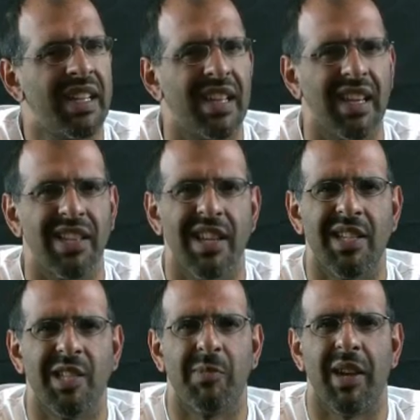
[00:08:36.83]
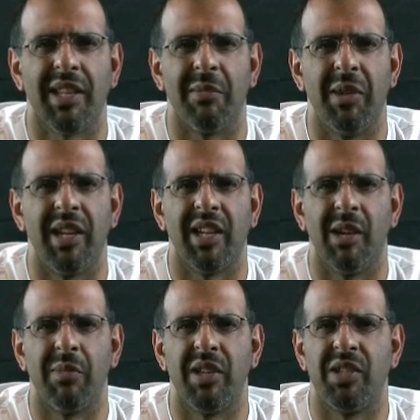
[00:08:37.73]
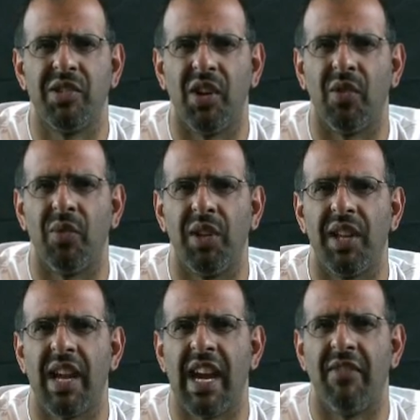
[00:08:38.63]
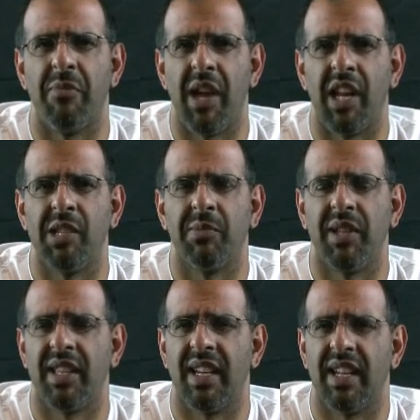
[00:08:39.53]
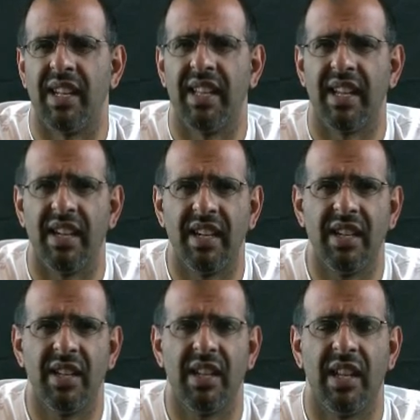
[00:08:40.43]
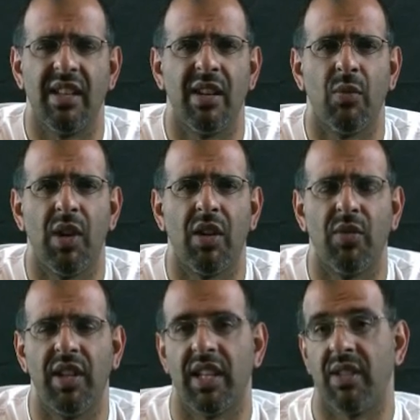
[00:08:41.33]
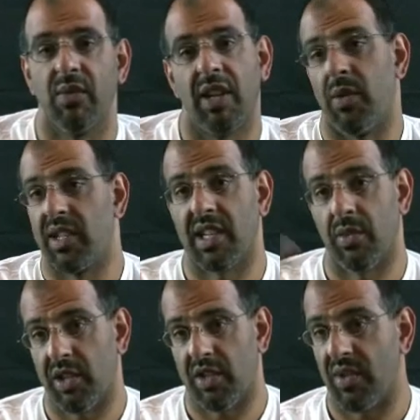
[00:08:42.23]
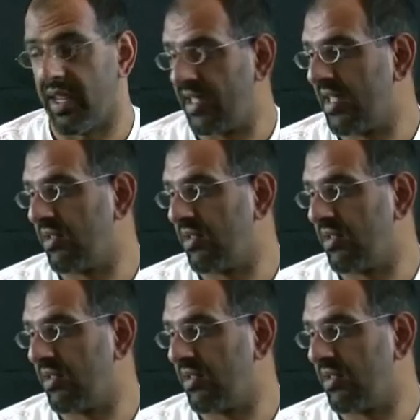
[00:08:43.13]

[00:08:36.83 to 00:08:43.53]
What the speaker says: Thing is, I suspect that many companies don't really have management that really, we don't want to say really twice.